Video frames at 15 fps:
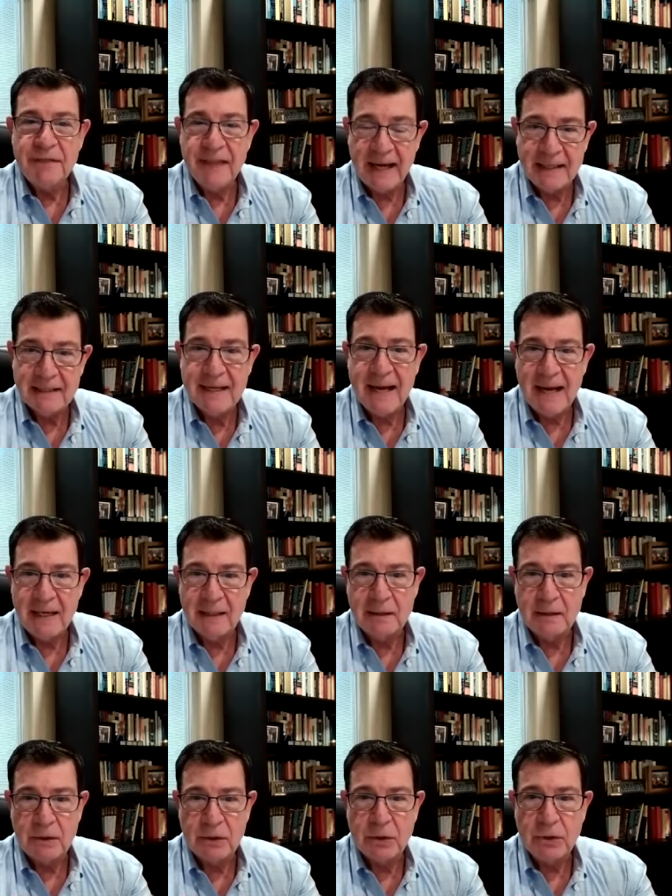that
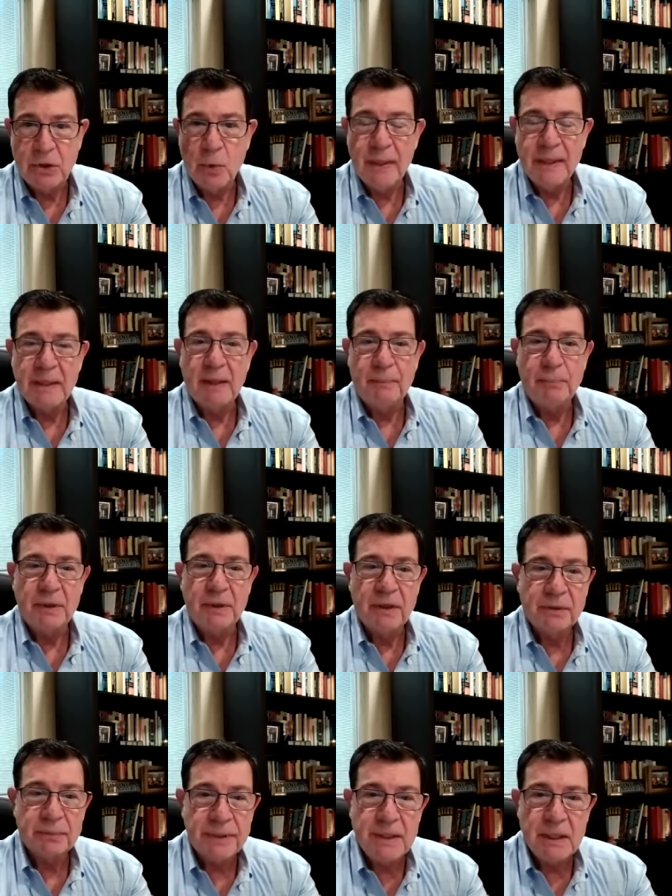calendar, you end up with
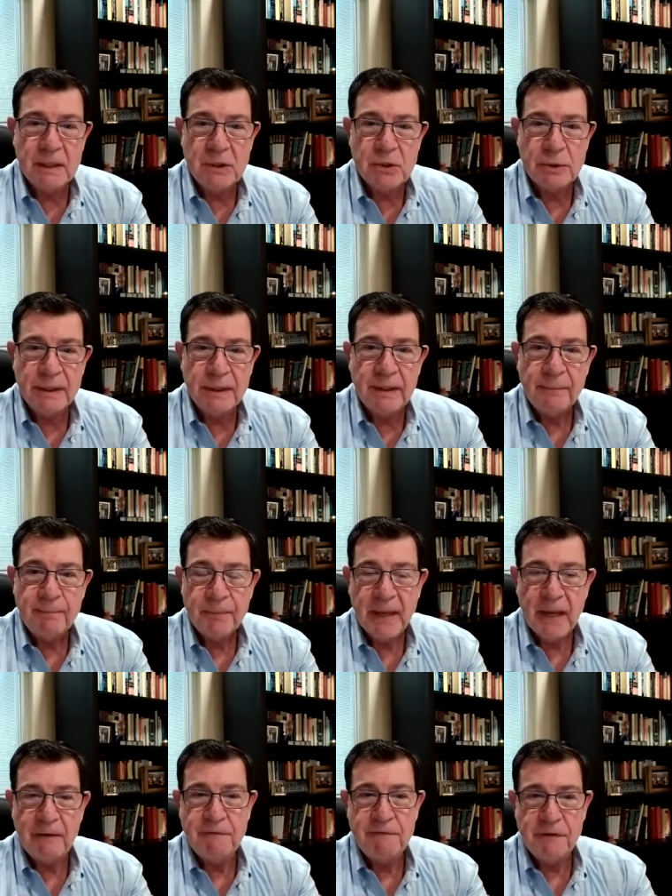
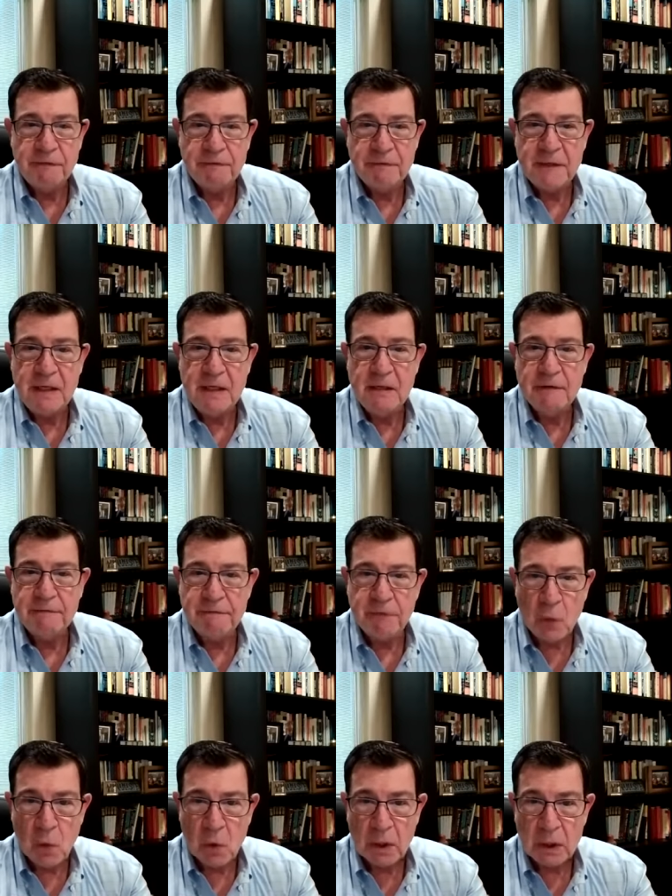
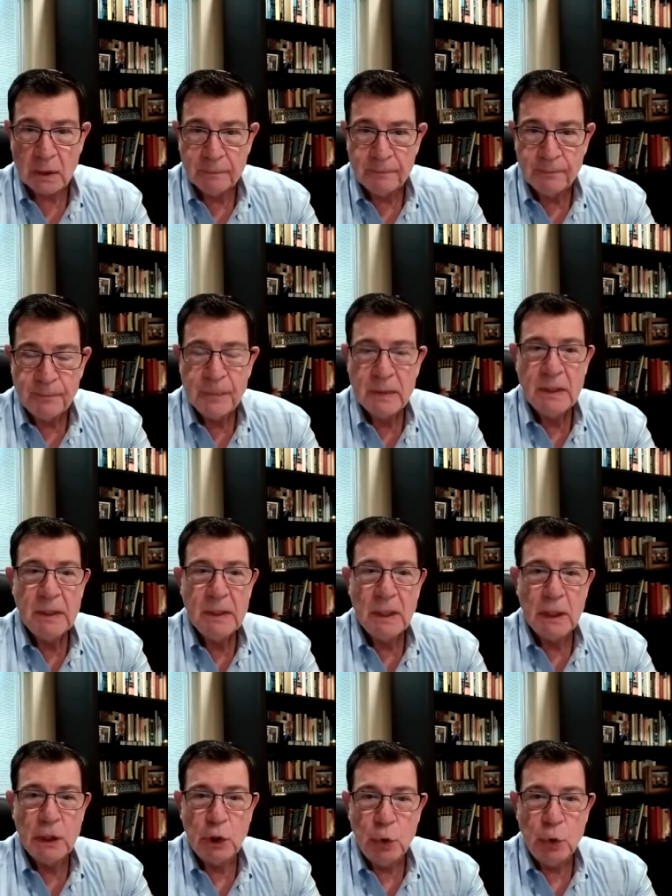354.
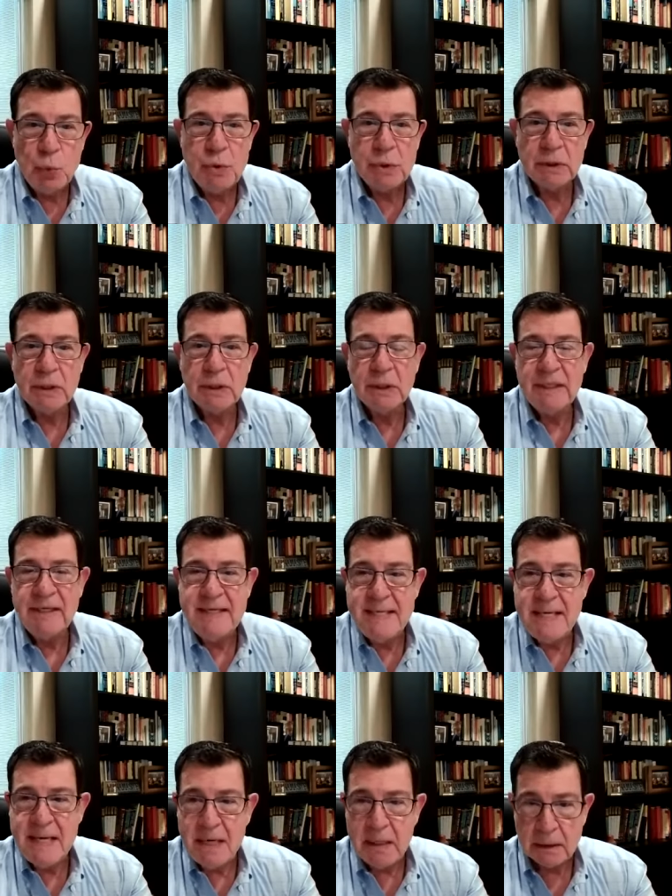A lunar
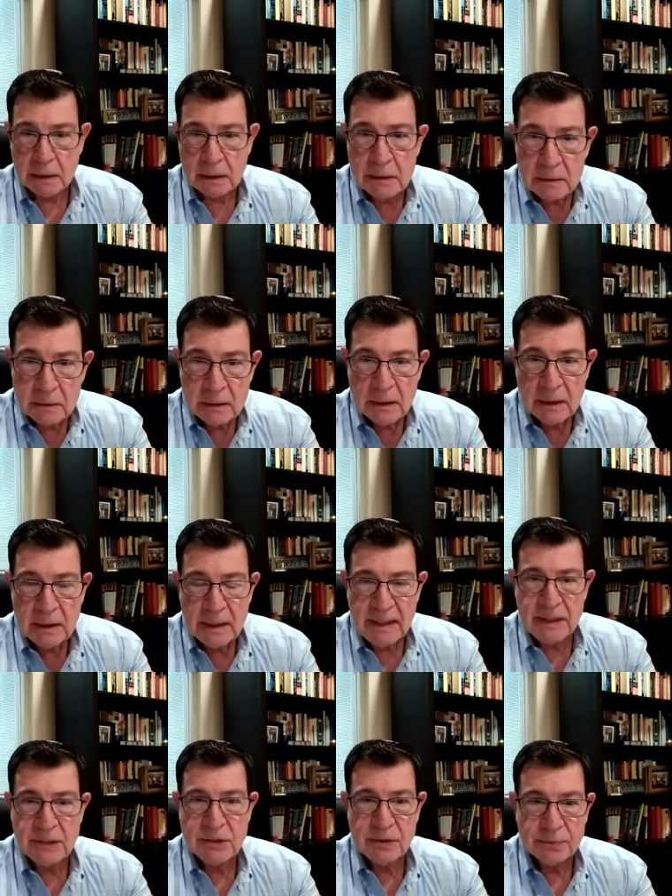year
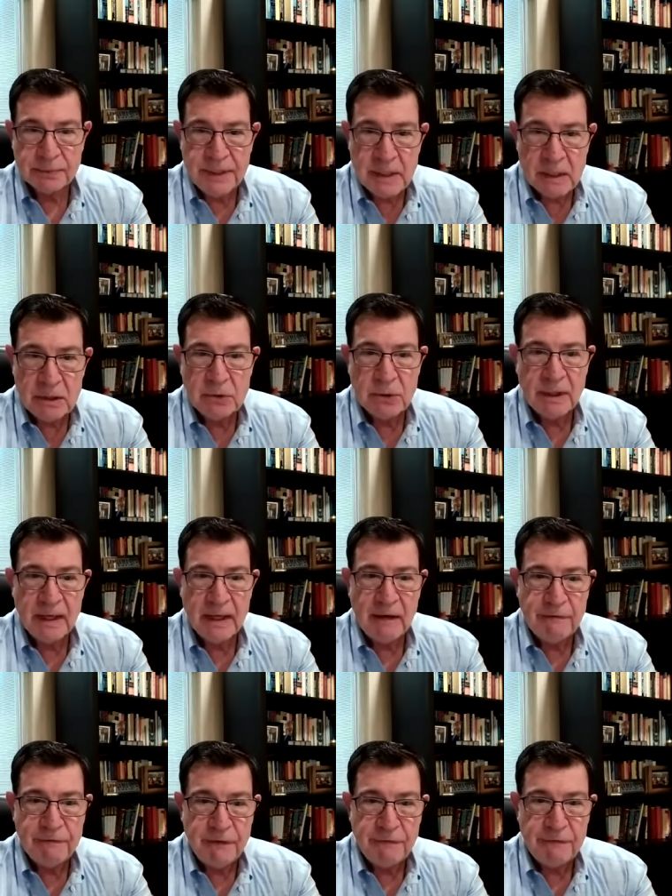is
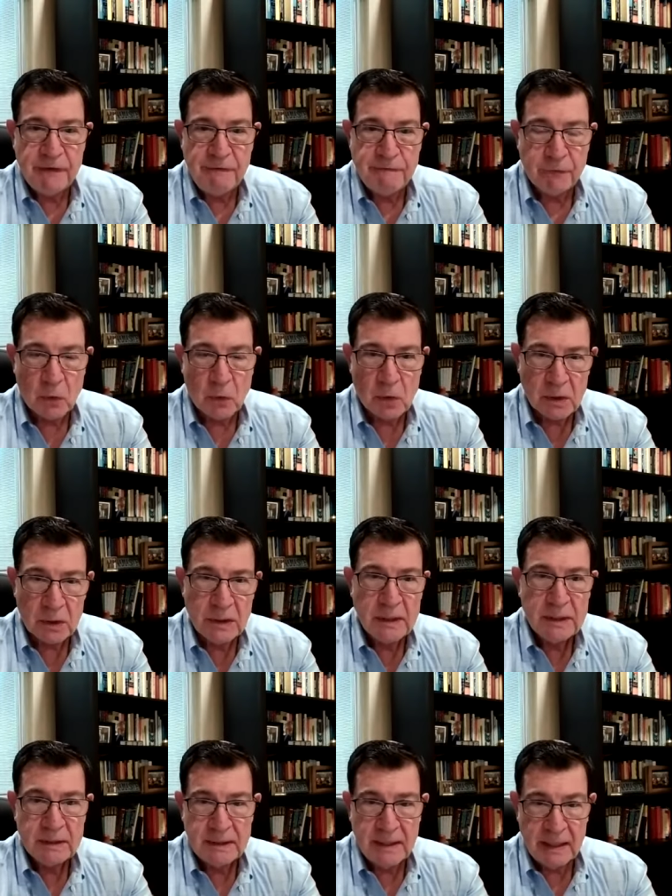354
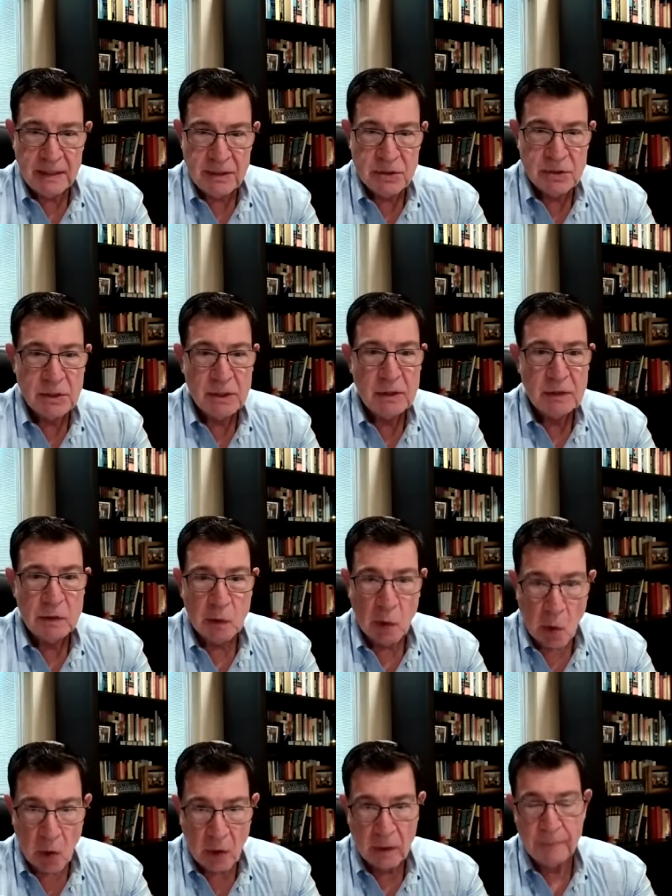days
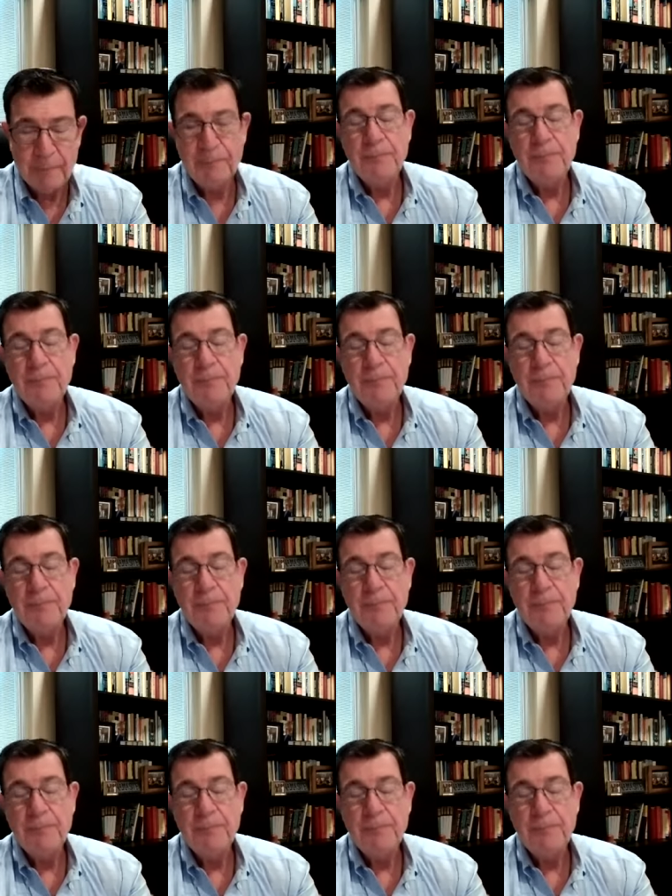long.